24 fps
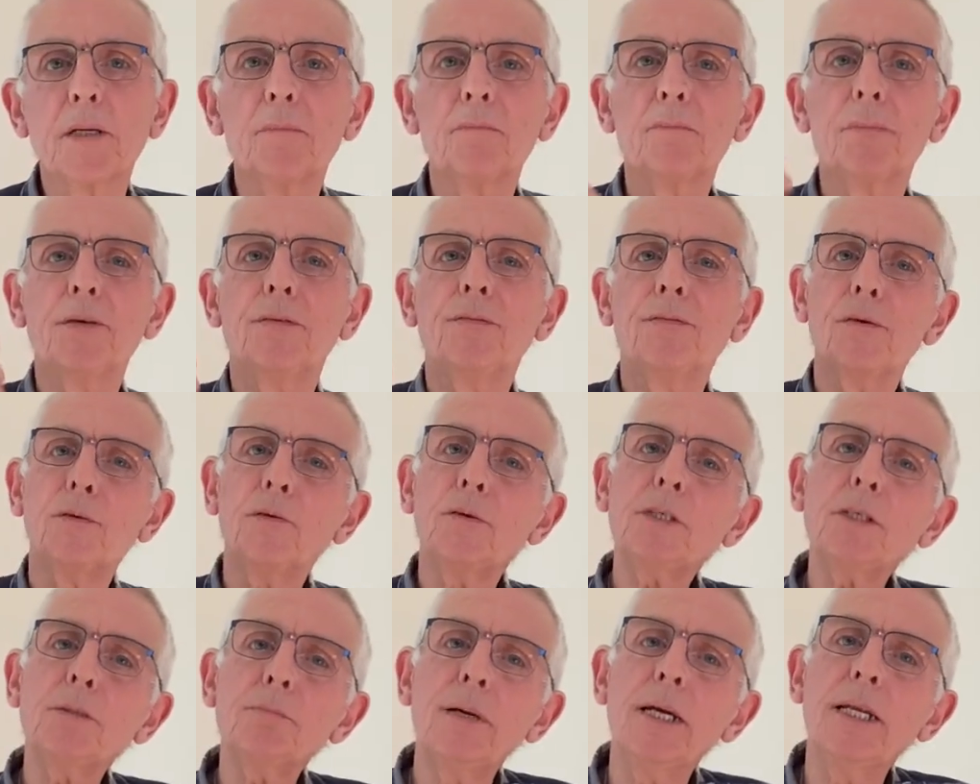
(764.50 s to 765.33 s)

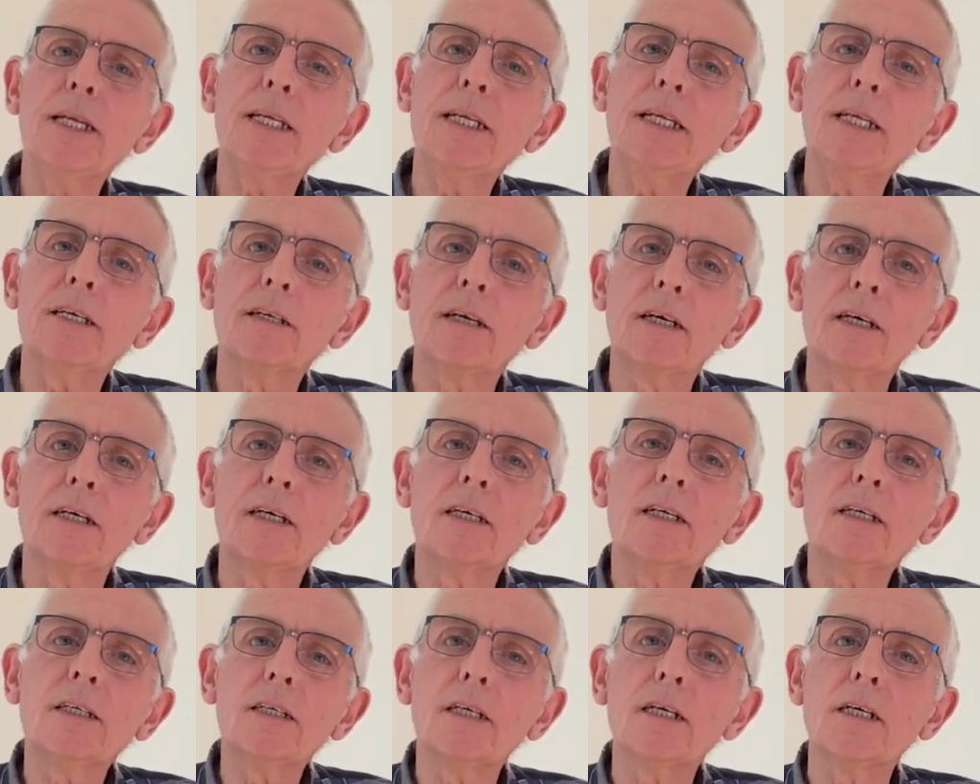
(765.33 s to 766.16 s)
Before spending your
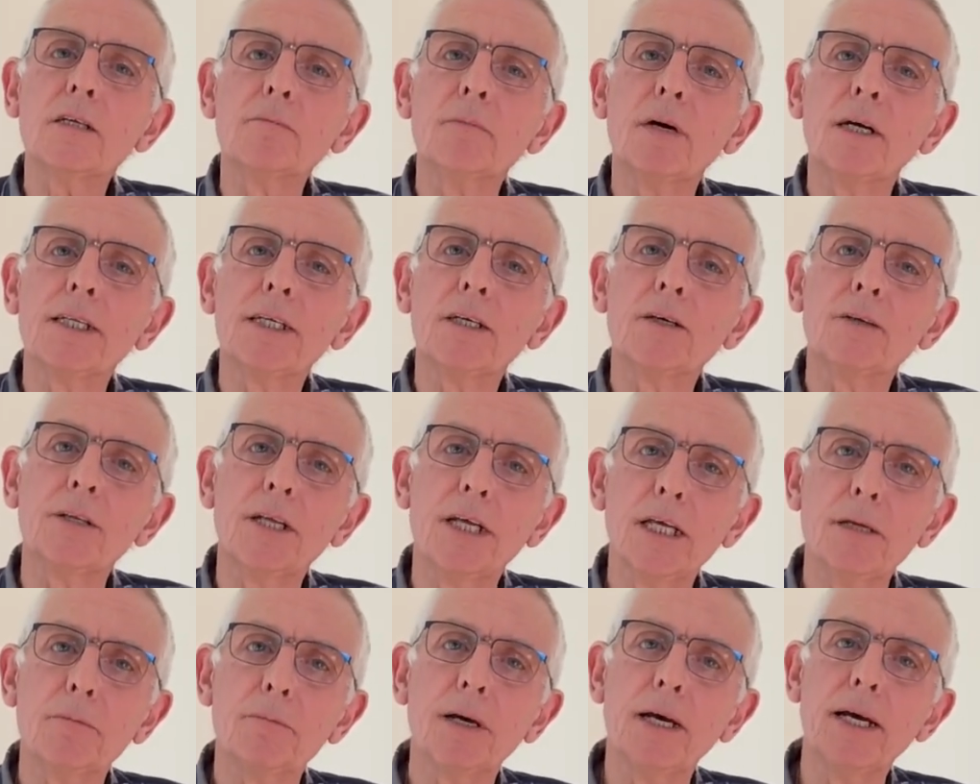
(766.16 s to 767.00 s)
hard-earned money on
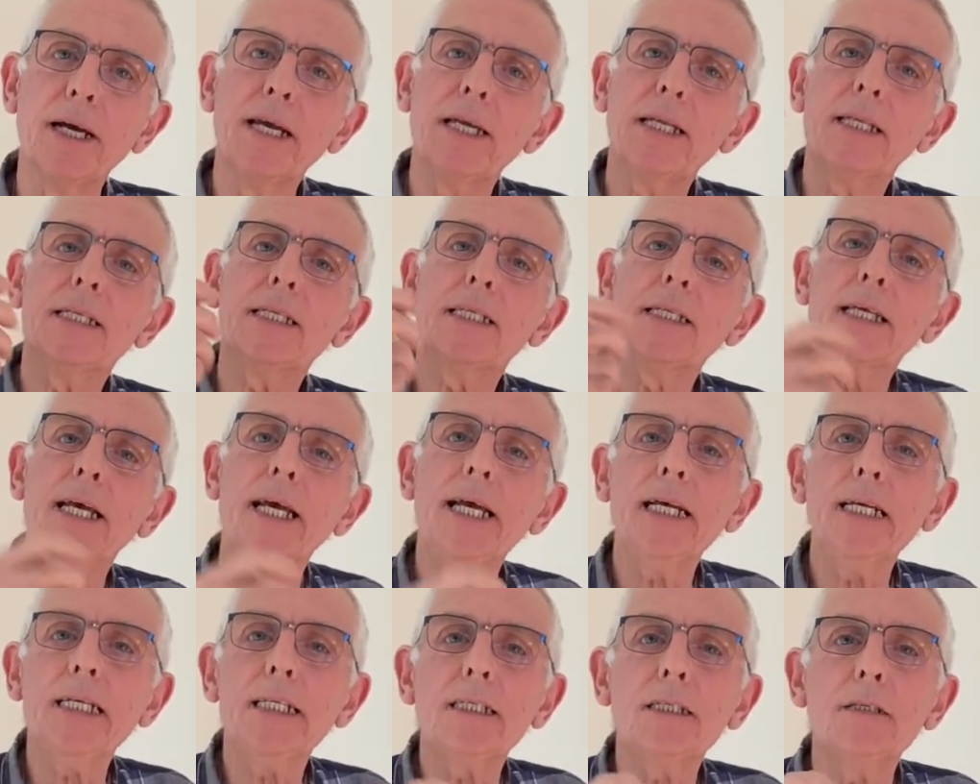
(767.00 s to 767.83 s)
eBay,
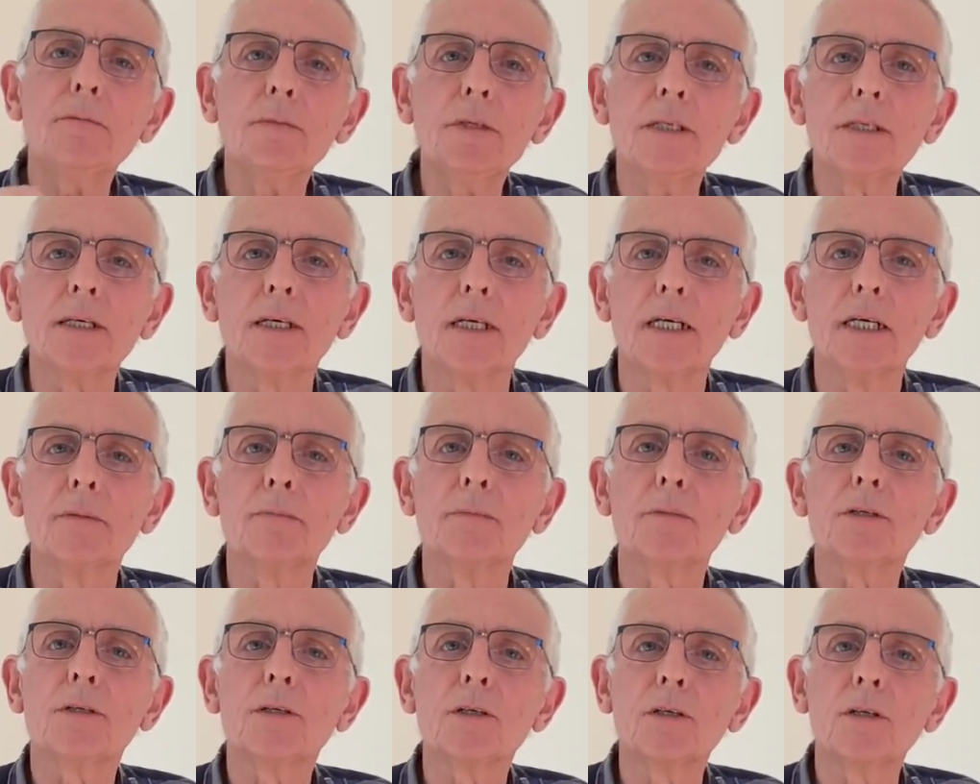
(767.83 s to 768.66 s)
take some
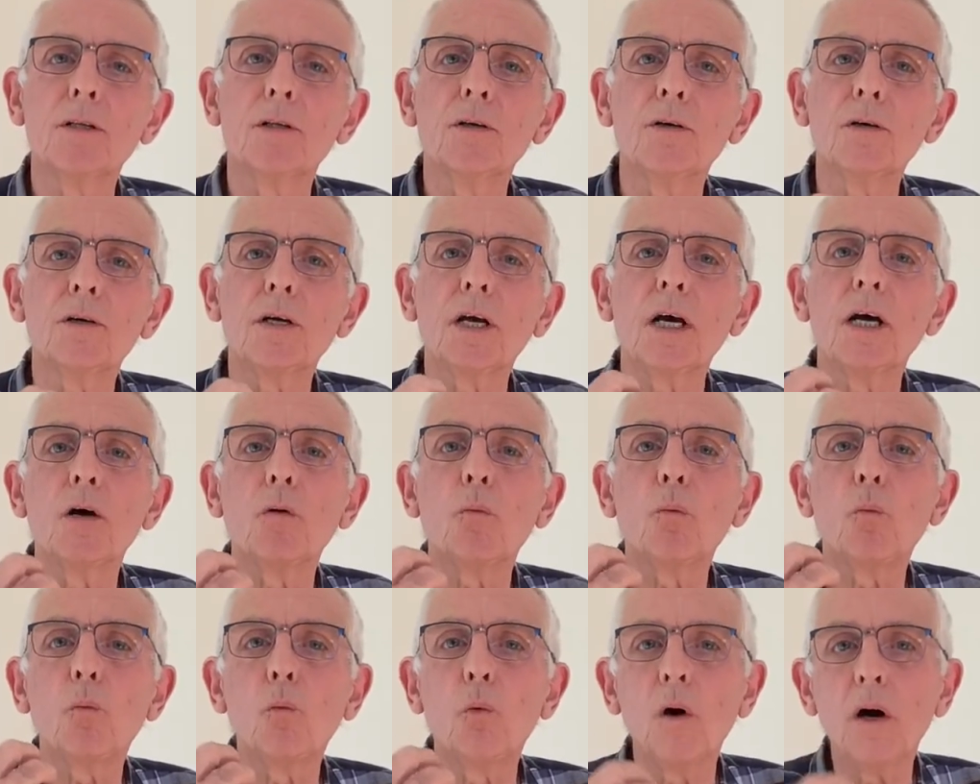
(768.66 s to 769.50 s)
time to look at
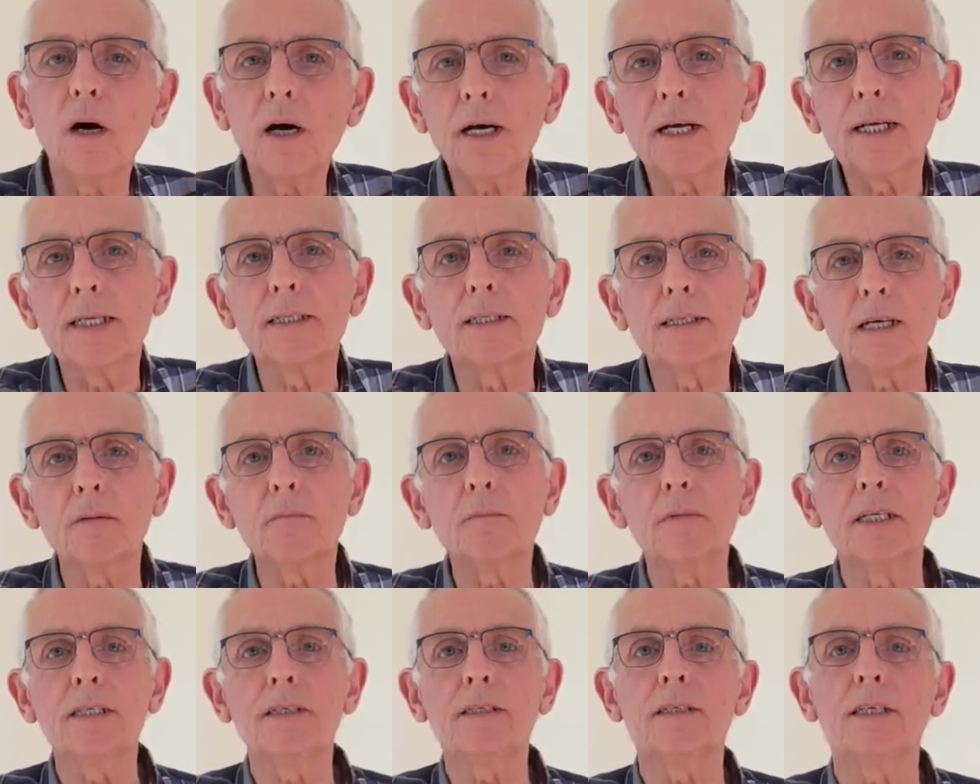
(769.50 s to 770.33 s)
why
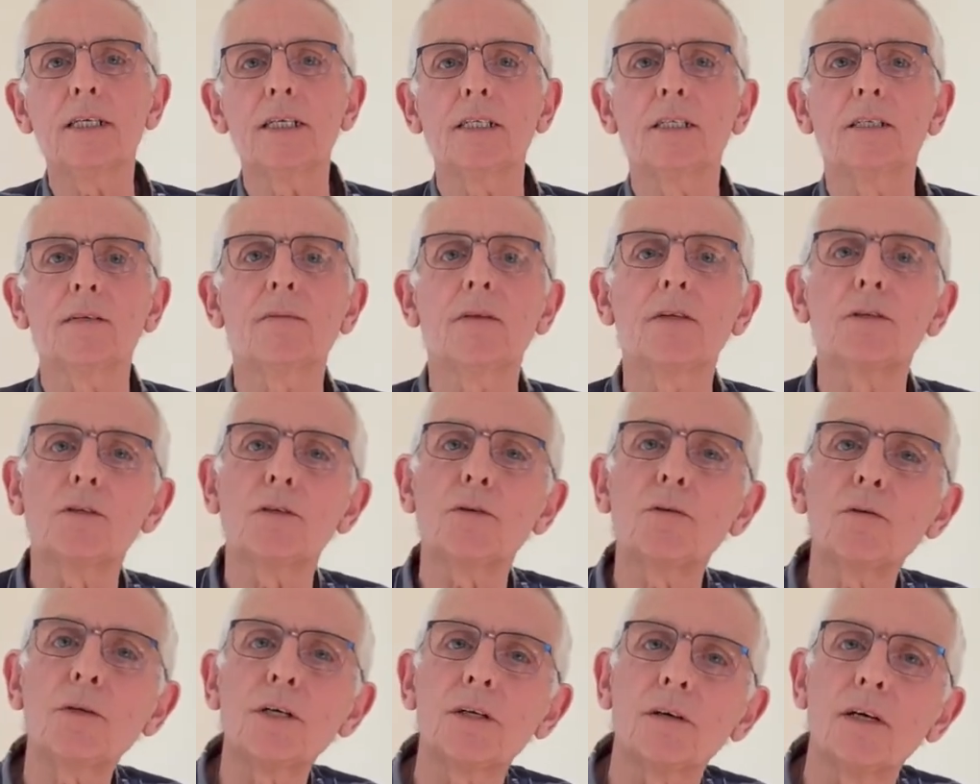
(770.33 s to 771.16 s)
some listings of the
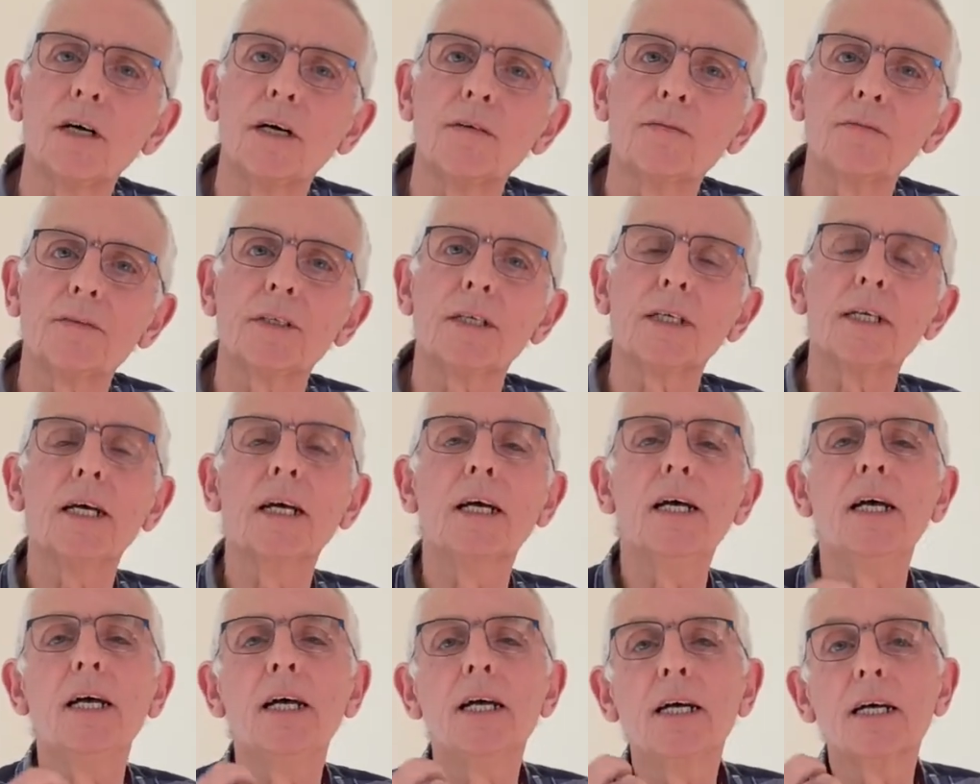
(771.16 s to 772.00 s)
tool you're after
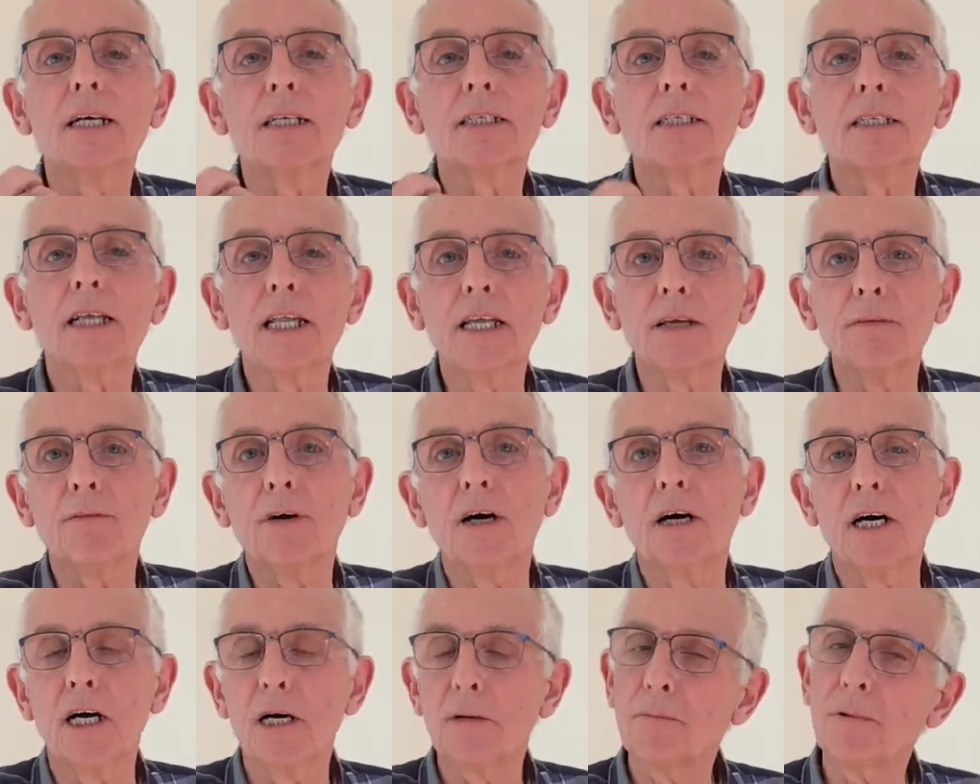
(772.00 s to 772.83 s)
are selling for
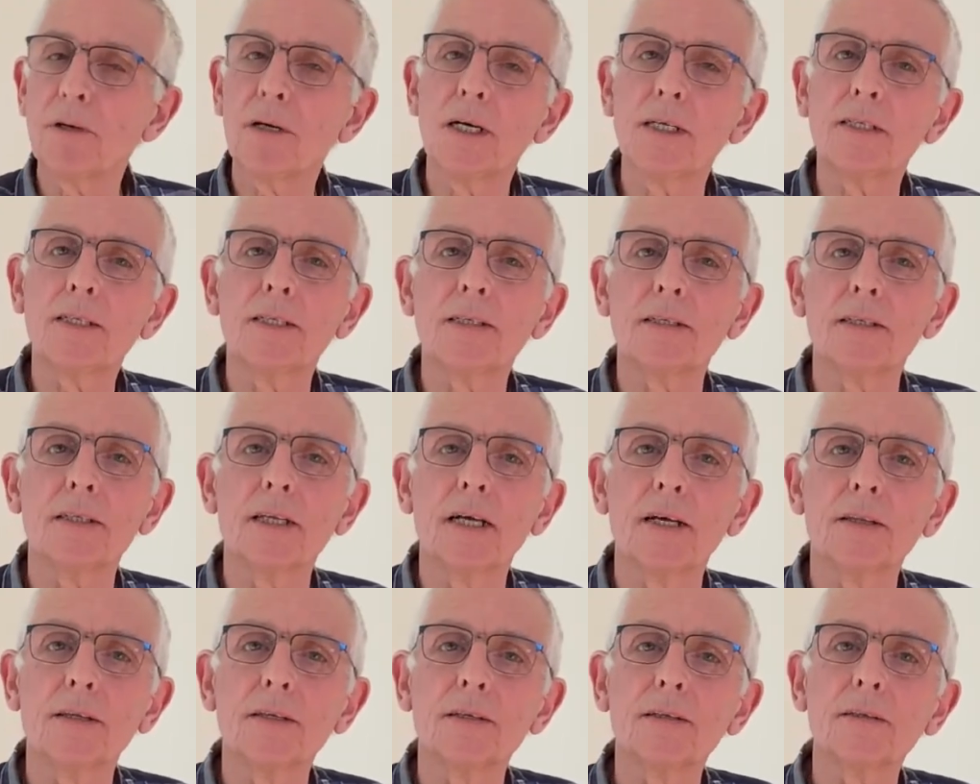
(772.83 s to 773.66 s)
higher prices than
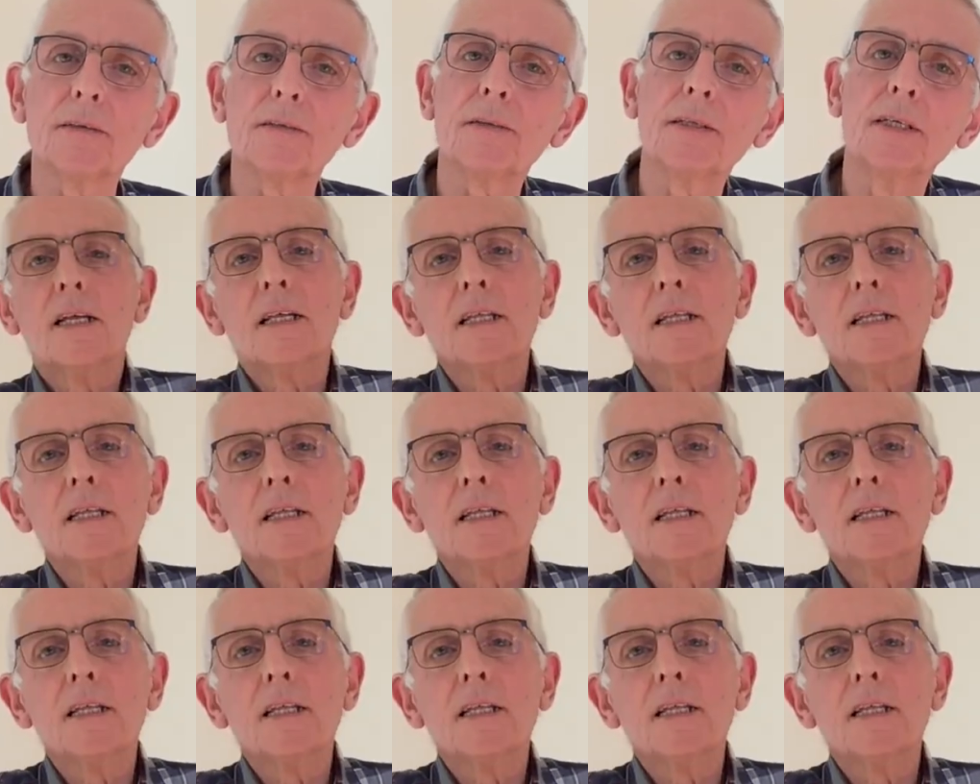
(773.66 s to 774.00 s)
others.